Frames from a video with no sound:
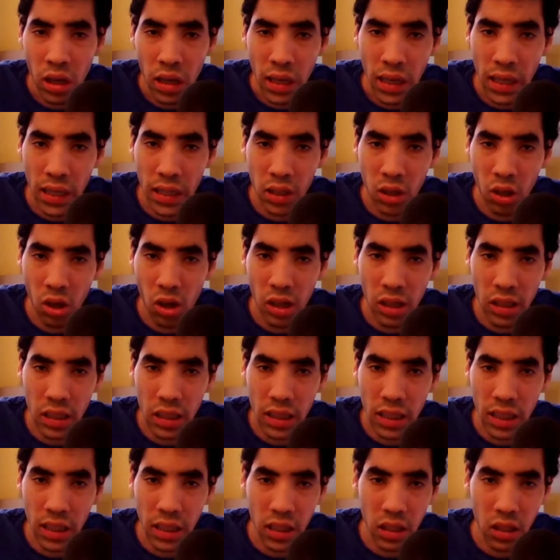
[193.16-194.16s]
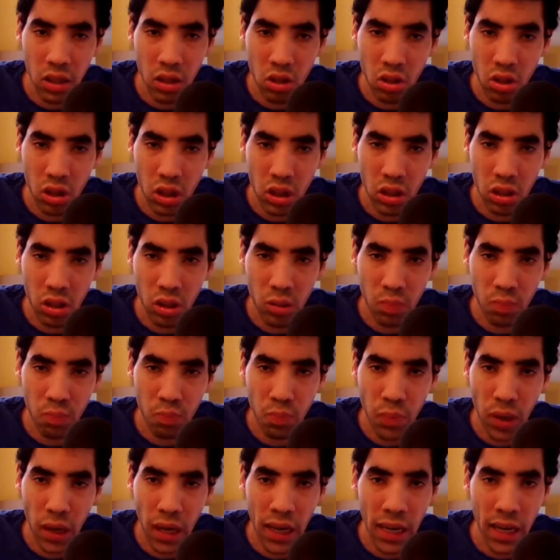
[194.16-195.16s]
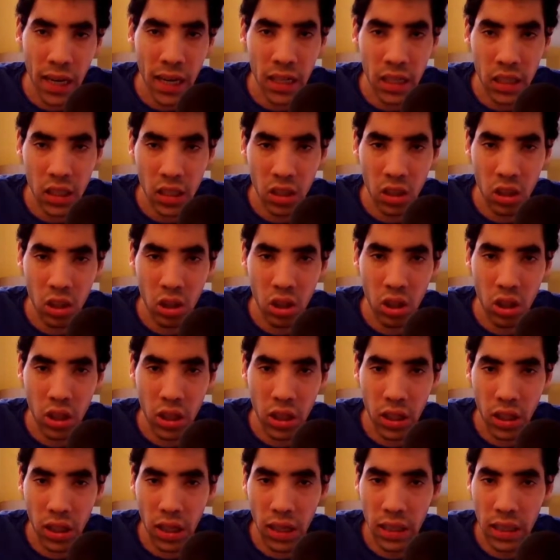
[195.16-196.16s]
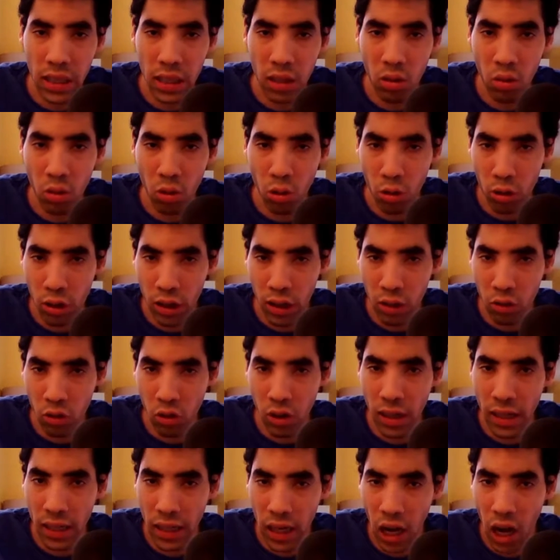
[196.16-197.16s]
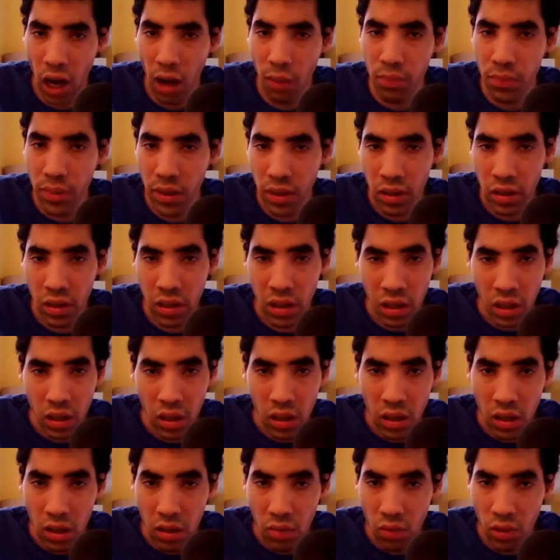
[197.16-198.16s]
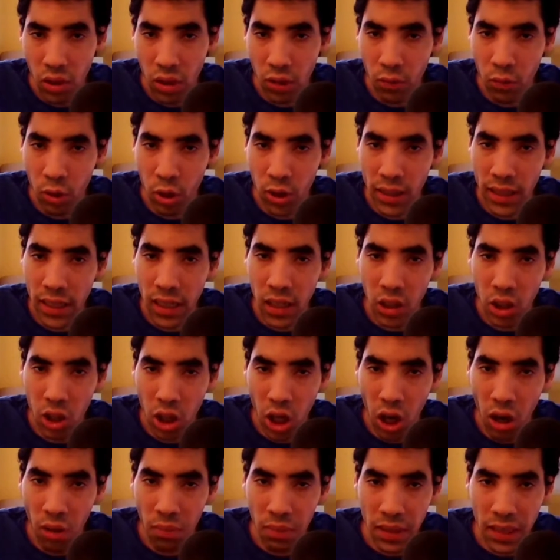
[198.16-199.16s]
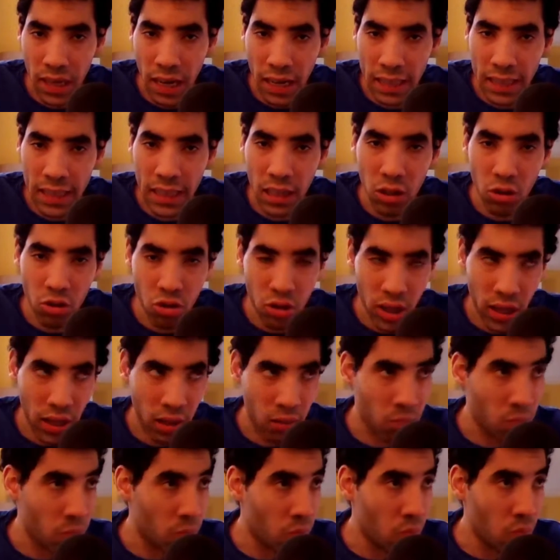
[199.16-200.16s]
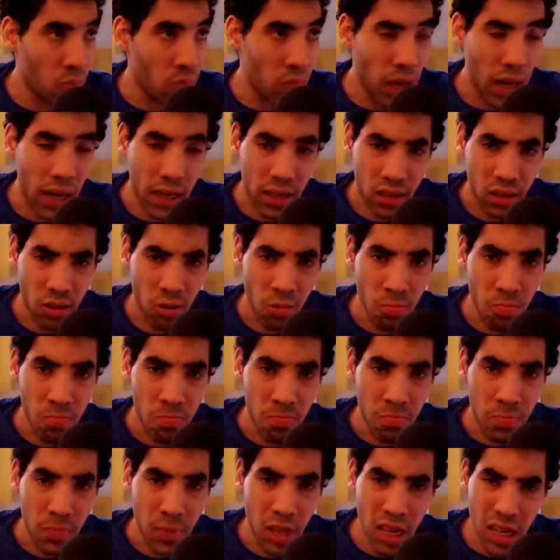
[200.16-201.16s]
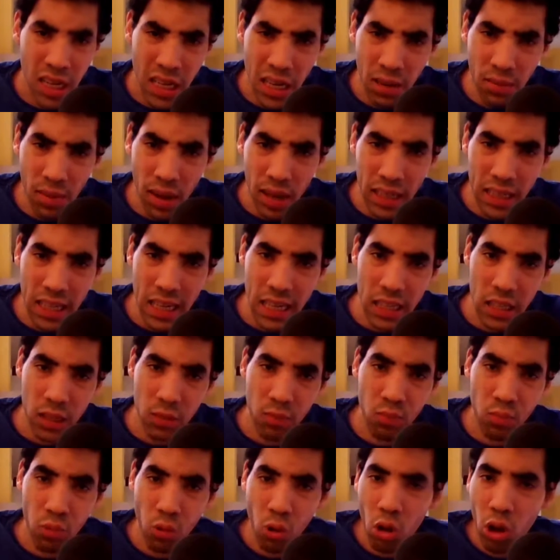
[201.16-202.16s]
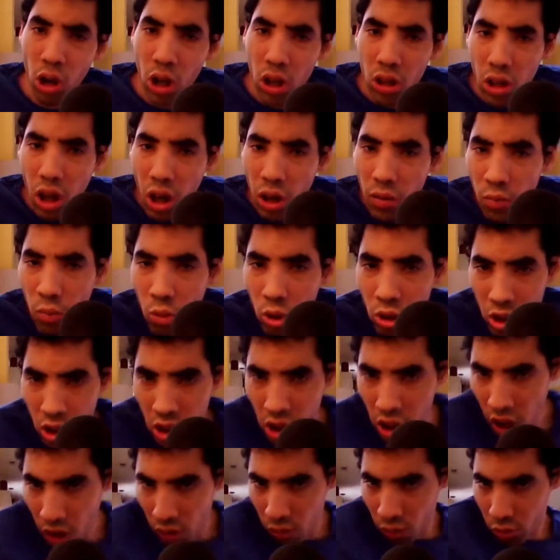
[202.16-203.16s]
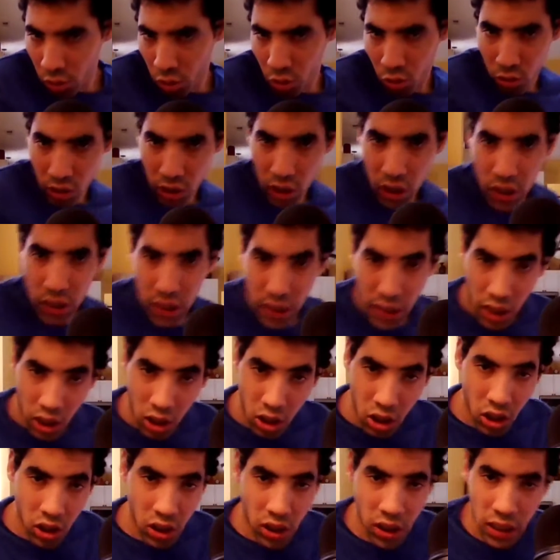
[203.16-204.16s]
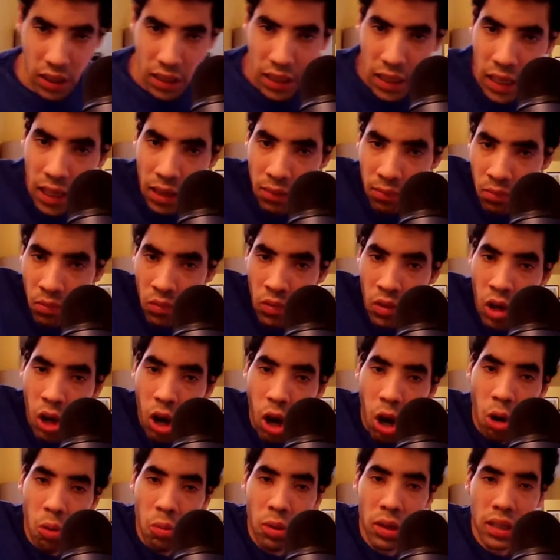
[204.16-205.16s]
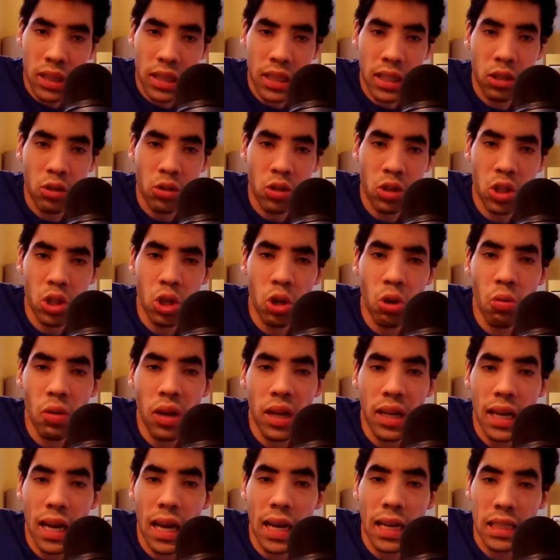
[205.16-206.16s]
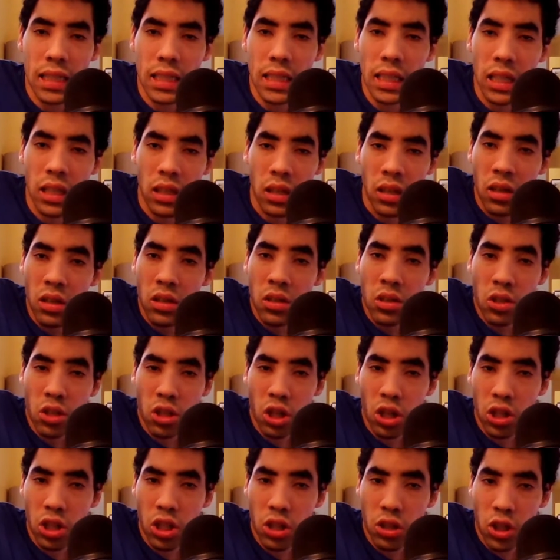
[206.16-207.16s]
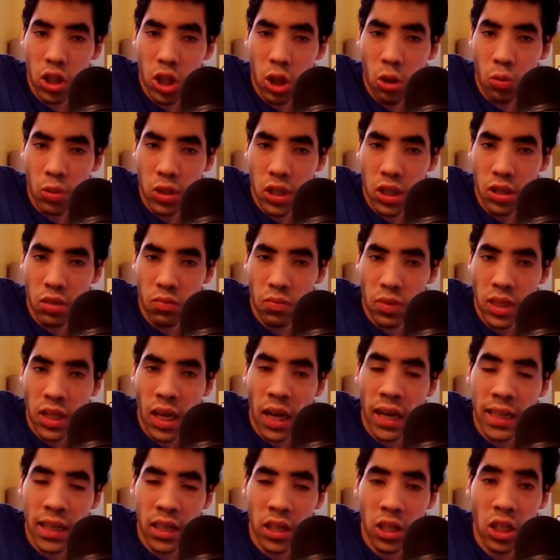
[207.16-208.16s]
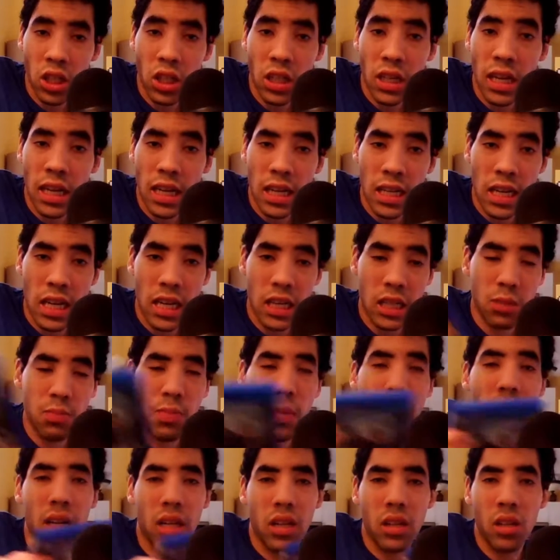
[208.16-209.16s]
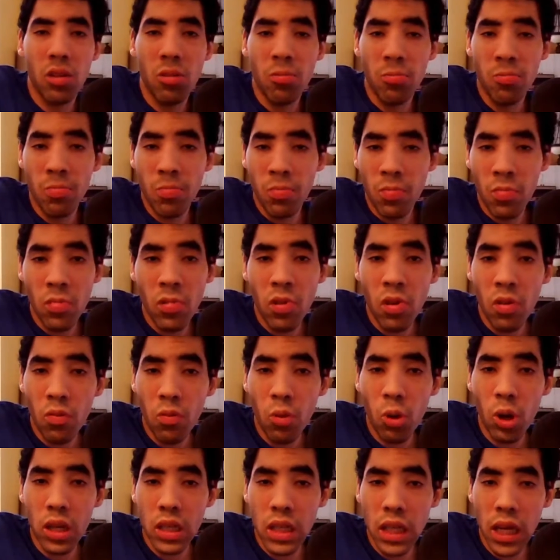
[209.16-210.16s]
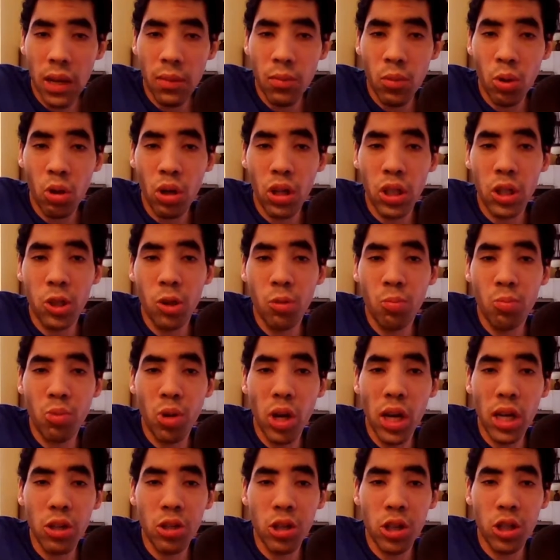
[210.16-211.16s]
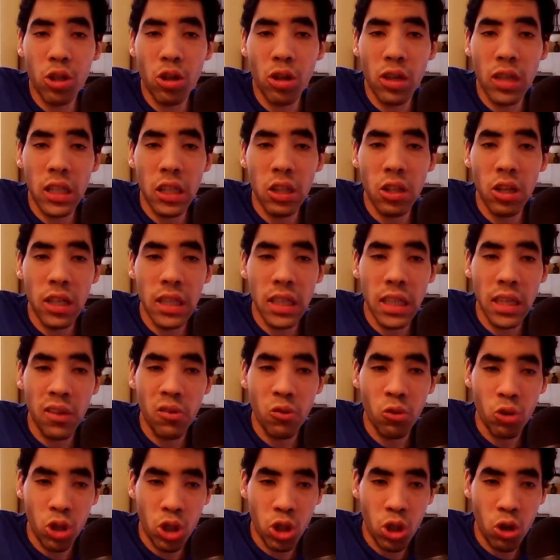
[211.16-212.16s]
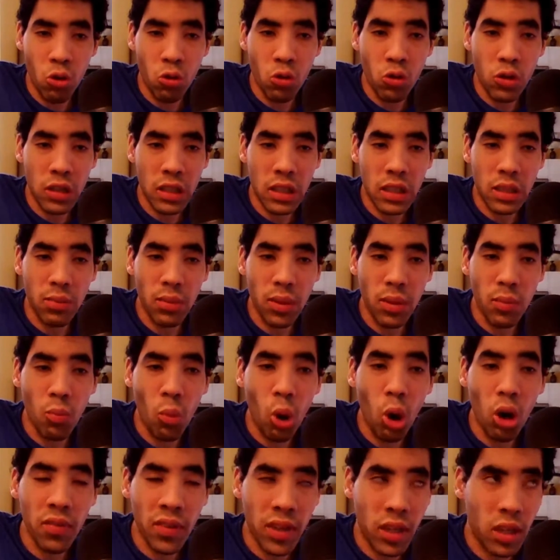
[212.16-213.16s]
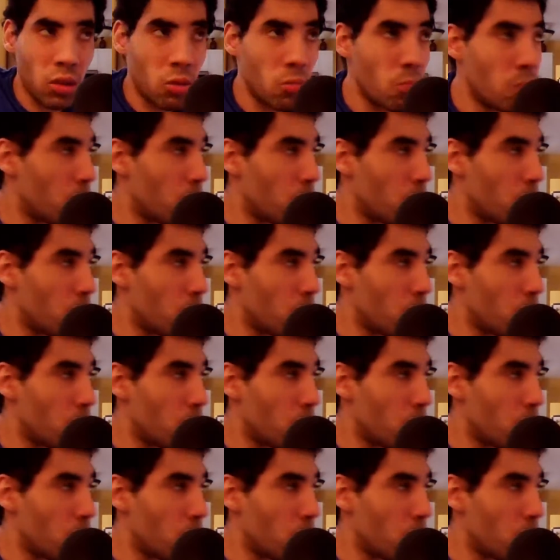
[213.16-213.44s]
he turned out into badass and after the rookie cop in the first day of the job, but that's interesting. Heck, this game actually explored a lot more stuff with Leon's character in this game. Unlike the original, and actually does some stuff with some side characters that I didn't expect. For example, if you play Resident Evil 2, you get to meet Marvin.